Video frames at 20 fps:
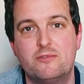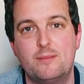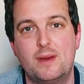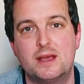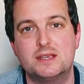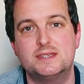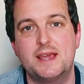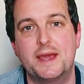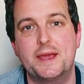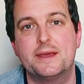for
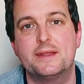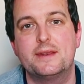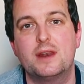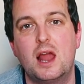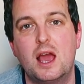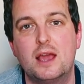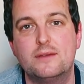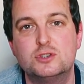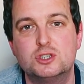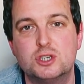my second
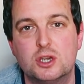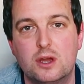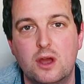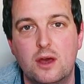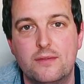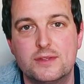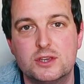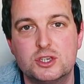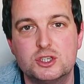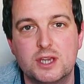live show
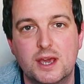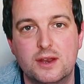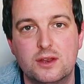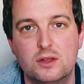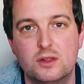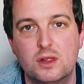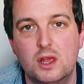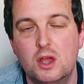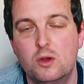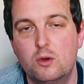on this
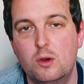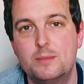channel.